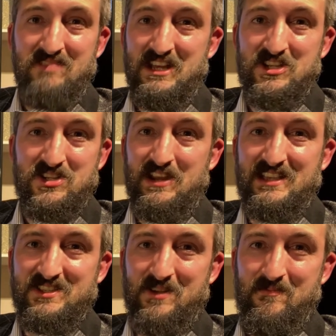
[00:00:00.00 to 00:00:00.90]

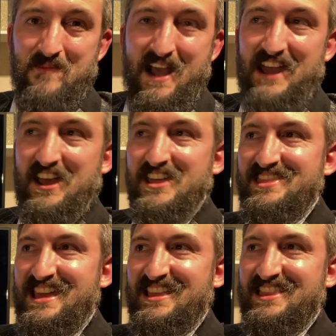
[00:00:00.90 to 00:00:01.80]
intrigues them, and I
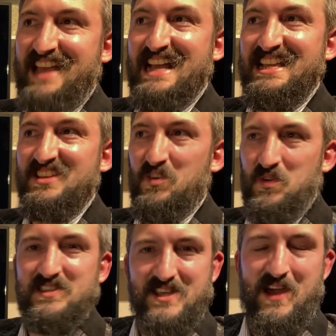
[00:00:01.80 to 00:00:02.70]
think that
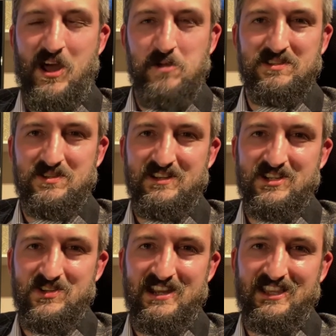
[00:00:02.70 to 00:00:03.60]
also helps to
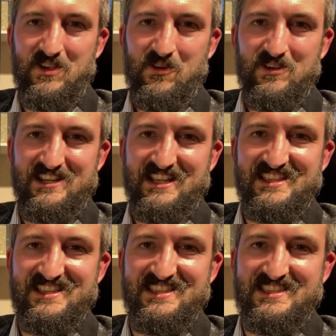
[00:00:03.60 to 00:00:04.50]
intrigue the
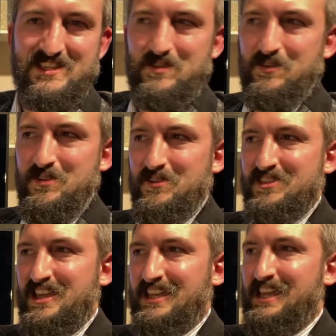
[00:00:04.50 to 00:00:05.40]
audience. You're
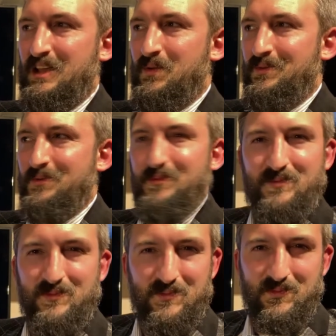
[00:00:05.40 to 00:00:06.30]
thinking,
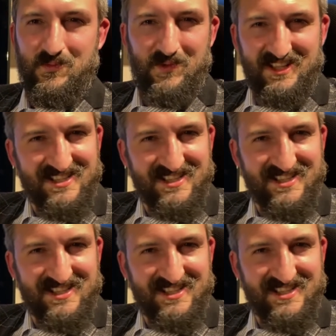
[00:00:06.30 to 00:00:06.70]
what?